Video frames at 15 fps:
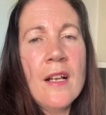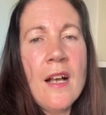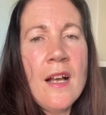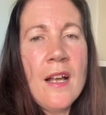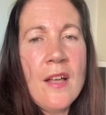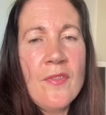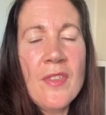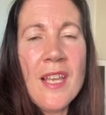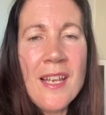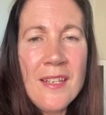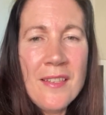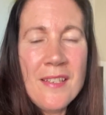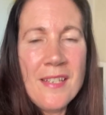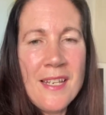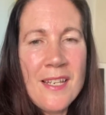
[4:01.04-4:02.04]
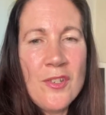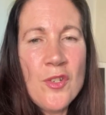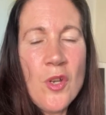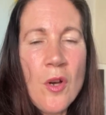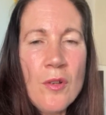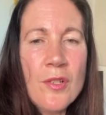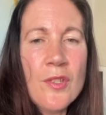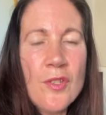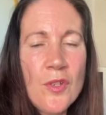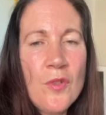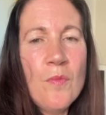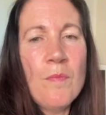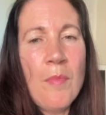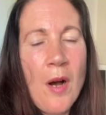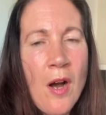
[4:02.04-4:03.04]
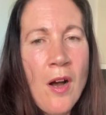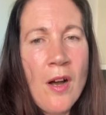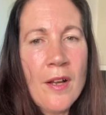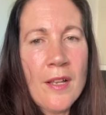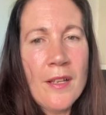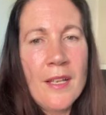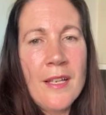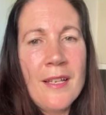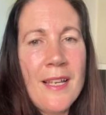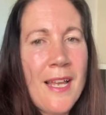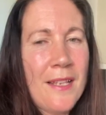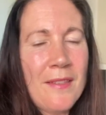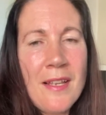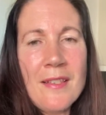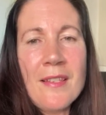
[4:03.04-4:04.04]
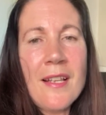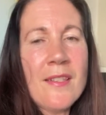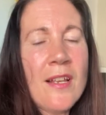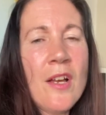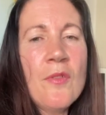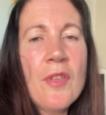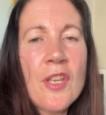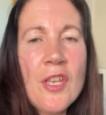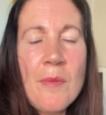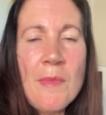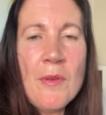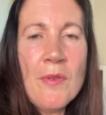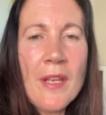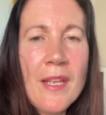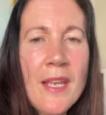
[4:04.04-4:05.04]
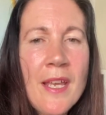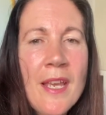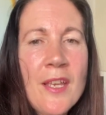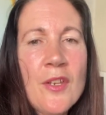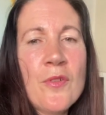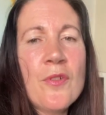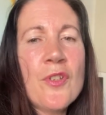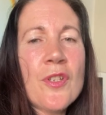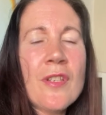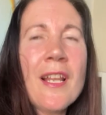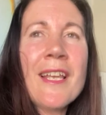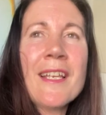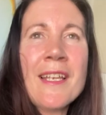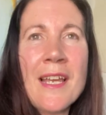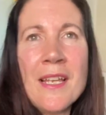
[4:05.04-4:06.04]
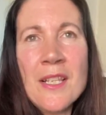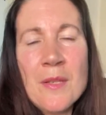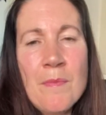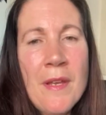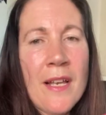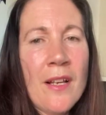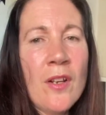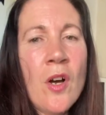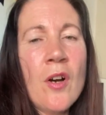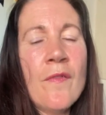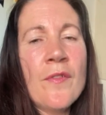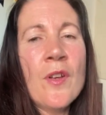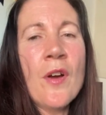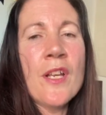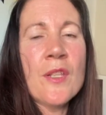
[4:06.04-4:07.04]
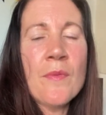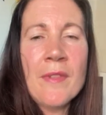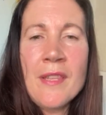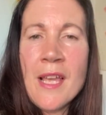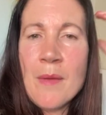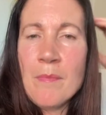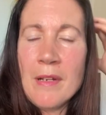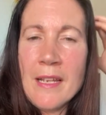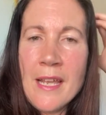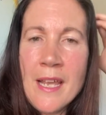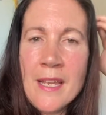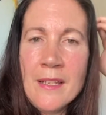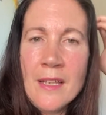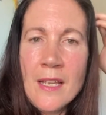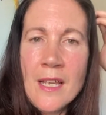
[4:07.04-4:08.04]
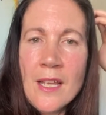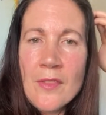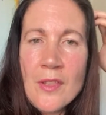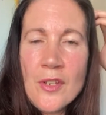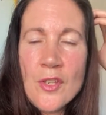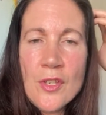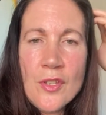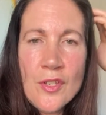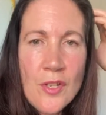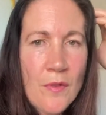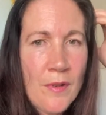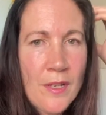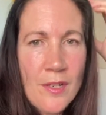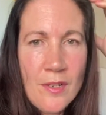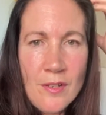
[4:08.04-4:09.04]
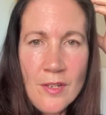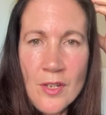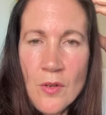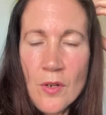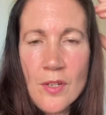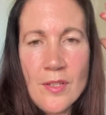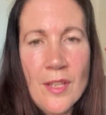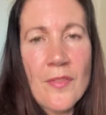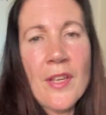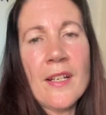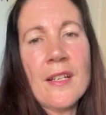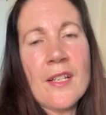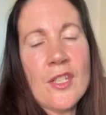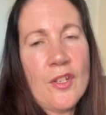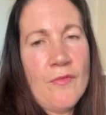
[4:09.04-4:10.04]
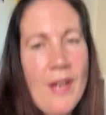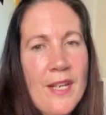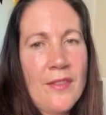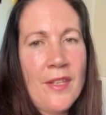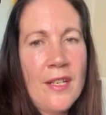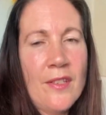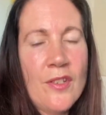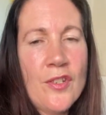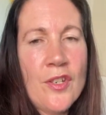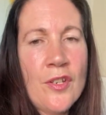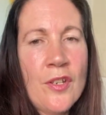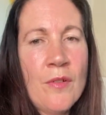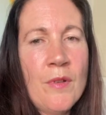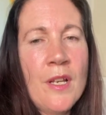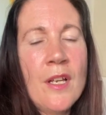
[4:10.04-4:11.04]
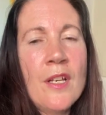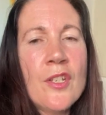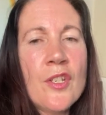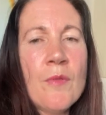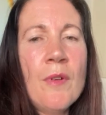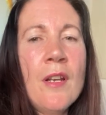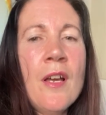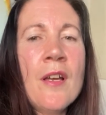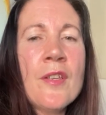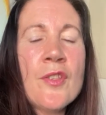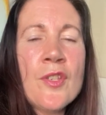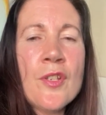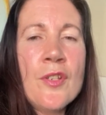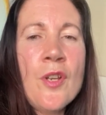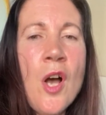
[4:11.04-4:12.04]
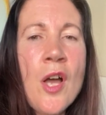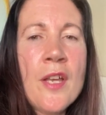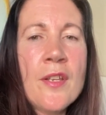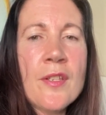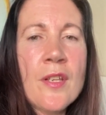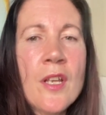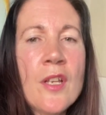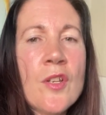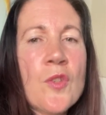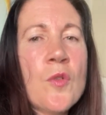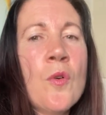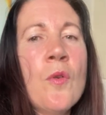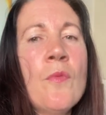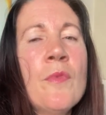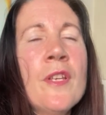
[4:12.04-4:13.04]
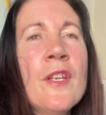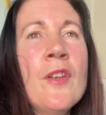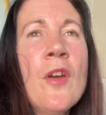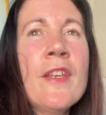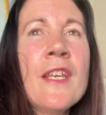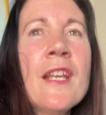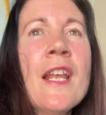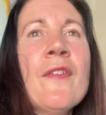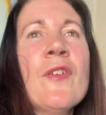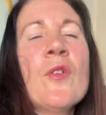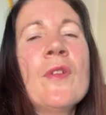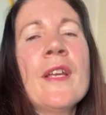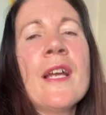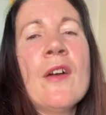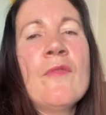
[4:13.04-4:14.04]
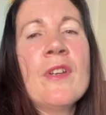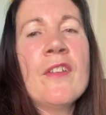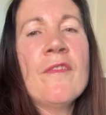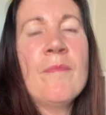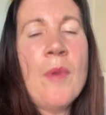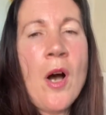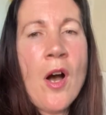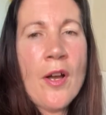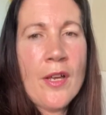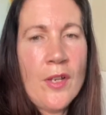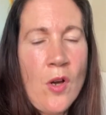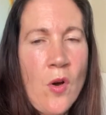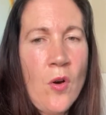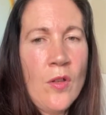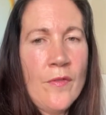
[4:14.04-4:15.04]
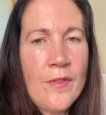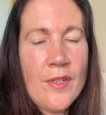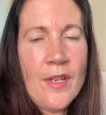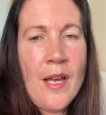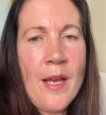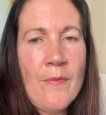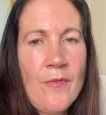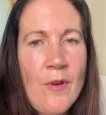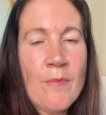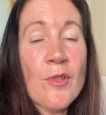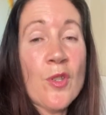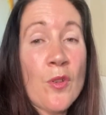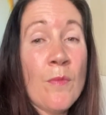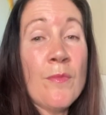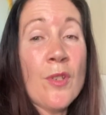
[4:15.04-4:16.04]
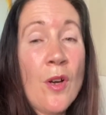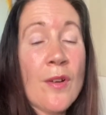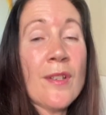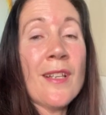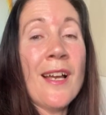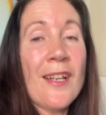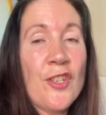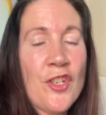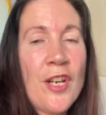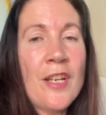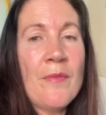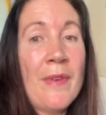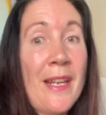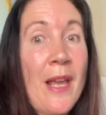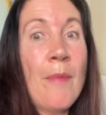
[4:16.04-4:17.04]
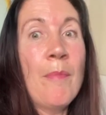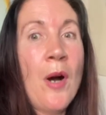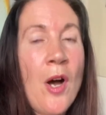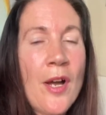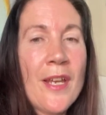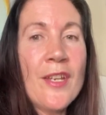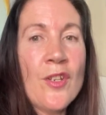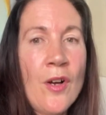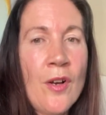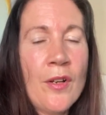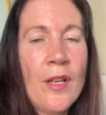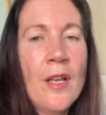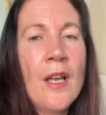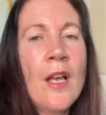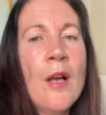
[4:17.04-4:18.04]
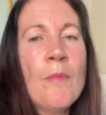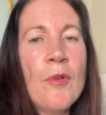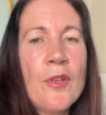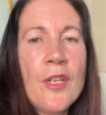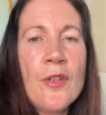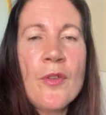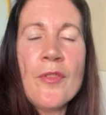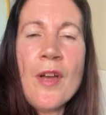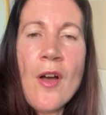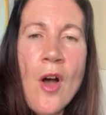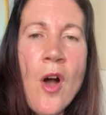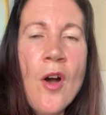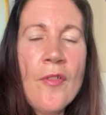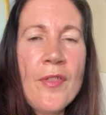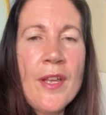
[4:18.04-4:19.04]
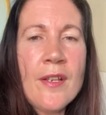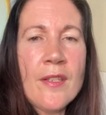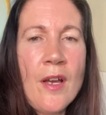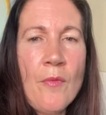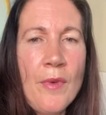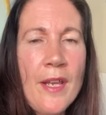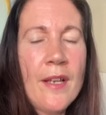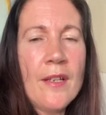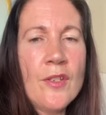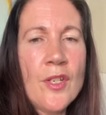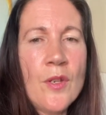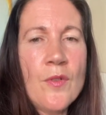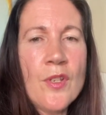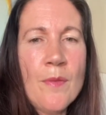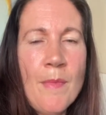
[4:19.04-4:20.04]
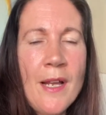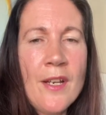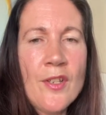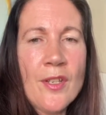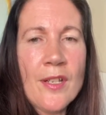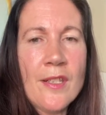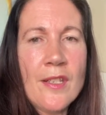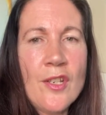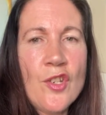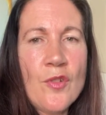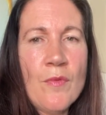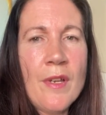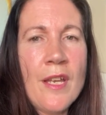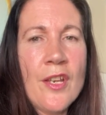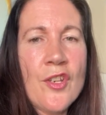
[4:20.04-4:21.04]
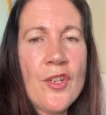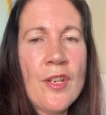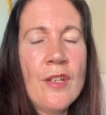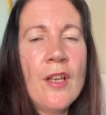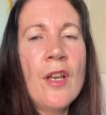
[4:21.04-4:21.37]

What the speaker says: At the end of the day, dogs do bark. That's how they communicate, just like kids make a lot of noise when they're playing. They're just doing it, because they think that's the right thing to do to alert us to noise. So, you're never going to get rid of barking all the time from some dogs that are genuinely a barky dog. But, there are things that we can do to manage that situation